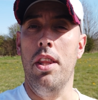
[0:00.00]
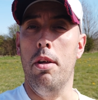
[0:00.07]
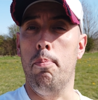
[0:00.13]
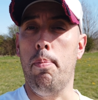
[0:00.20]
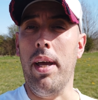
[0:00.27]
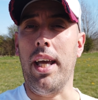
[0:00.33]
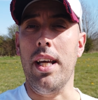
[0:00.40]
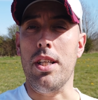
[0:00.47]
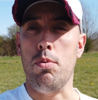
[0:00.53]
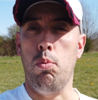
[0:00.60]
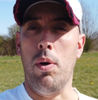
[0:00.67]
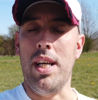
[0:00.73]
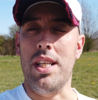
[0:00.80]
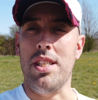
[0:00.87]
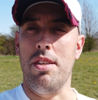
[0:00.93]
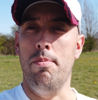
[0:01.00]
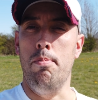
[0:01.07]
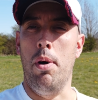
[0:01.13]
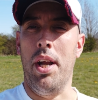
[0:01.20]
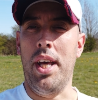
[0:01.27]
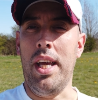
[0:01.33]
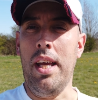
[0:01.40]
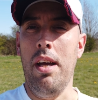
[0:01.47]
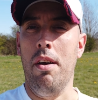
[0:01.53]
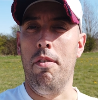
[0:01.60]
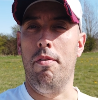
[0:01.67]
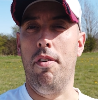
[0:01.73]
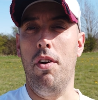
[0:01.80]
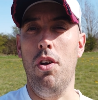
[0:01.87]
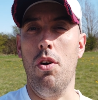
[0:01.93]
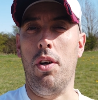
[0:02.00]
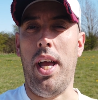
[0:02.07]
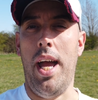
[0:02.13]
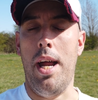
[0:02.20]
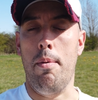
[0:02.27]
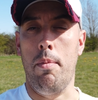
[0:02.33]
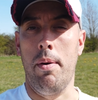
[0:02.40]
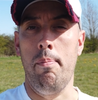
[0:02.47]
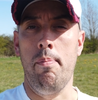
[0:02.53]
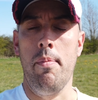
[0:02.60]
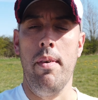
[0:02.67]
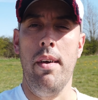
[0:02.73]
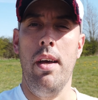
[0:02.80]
the biggest waste of money for your camera.